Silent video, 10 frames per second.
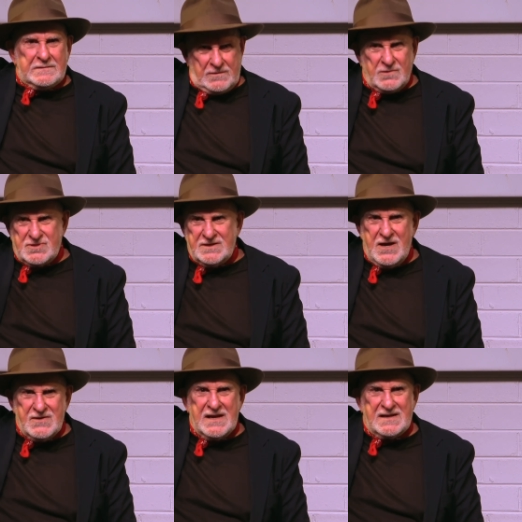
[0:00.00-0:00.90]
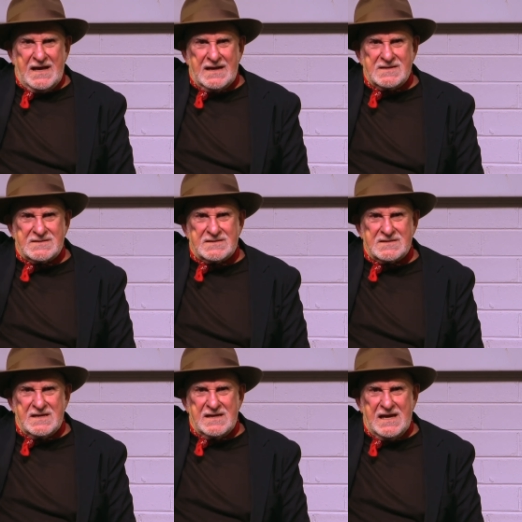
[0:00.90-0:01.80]
Because you know Ned Kelly's
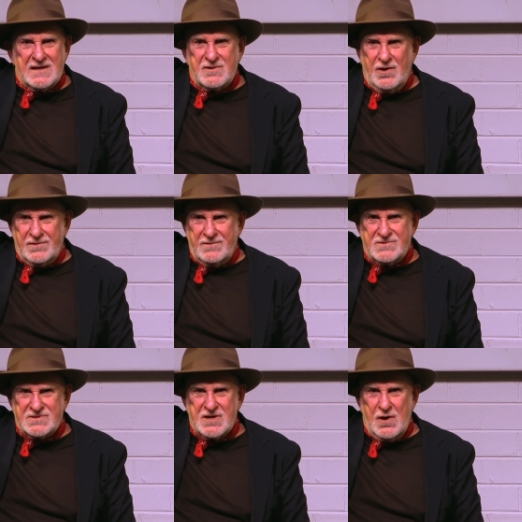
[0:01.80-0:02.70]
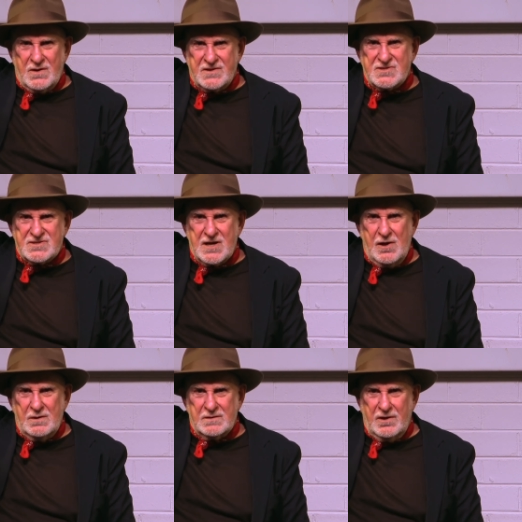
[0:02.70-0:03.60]
head got stolen, the
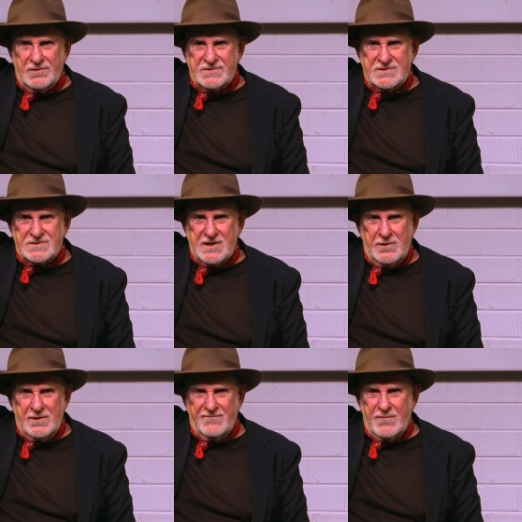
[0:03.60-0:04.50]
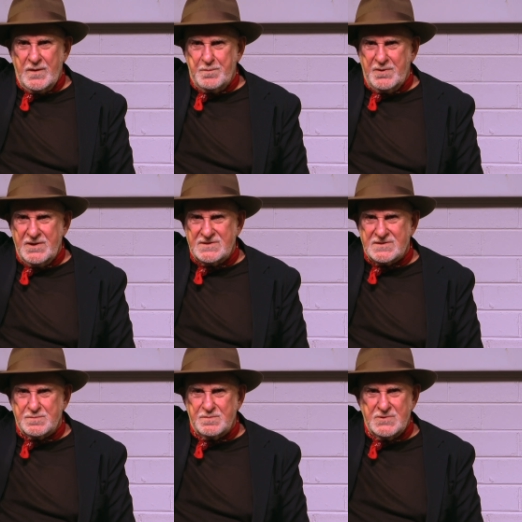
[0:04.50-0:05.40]
skull got stolen from the
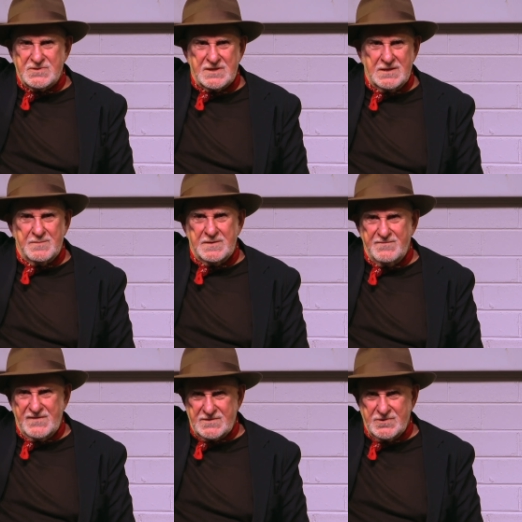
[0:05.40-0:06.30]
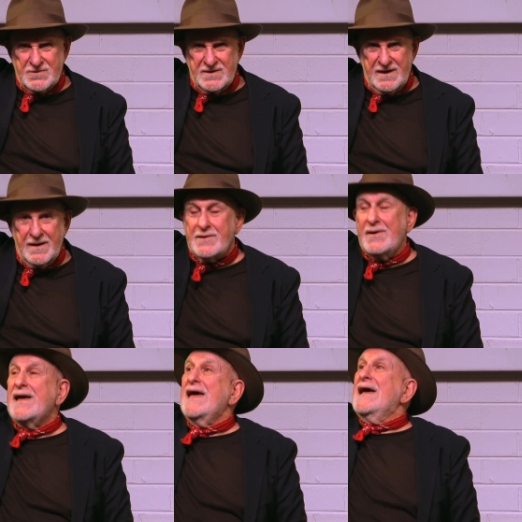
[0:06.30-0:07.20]
police museum in Victoria.
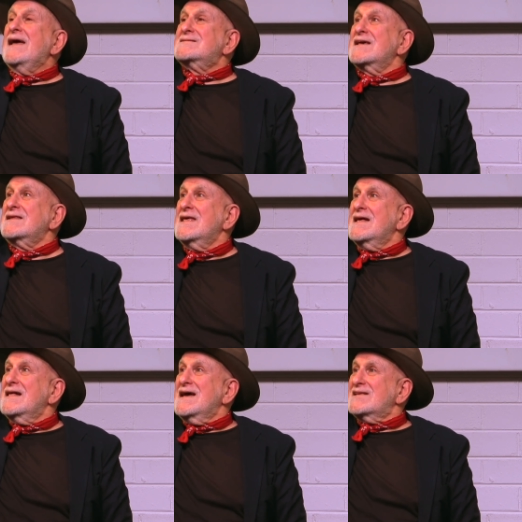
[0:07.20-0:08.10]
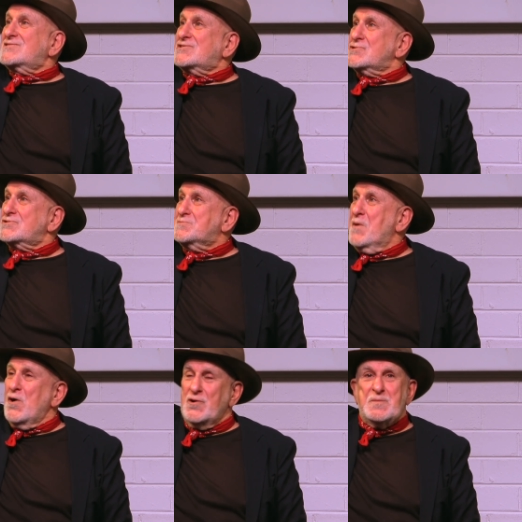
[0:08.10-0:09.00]
Anyway, he said, "It's too
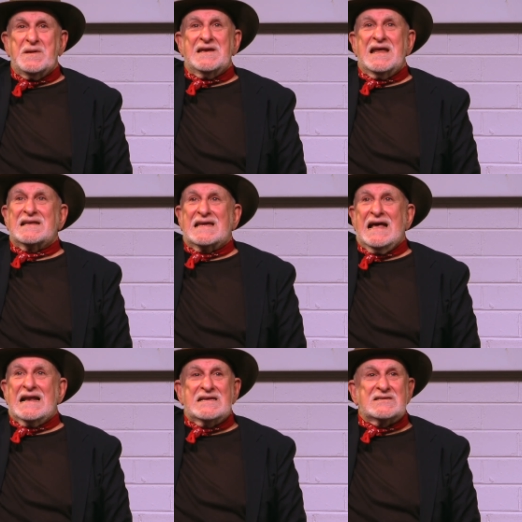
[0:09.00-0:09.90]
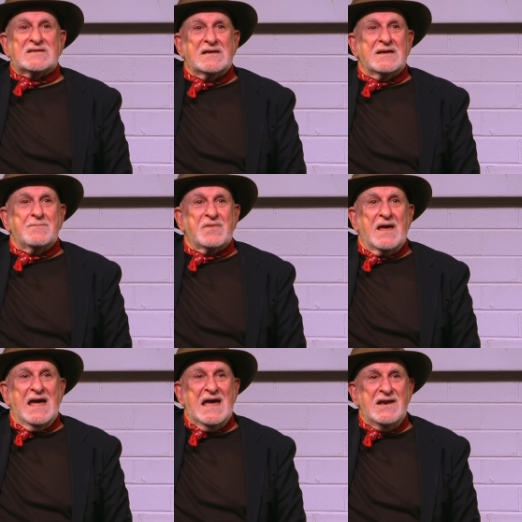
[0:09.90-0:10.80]
small to be Ned Kelly's
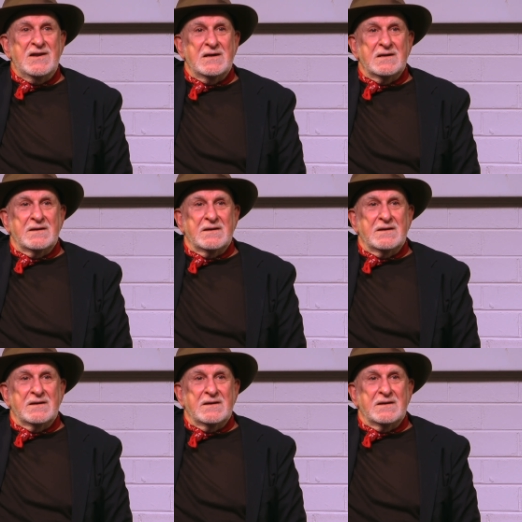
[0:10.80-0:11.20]
head."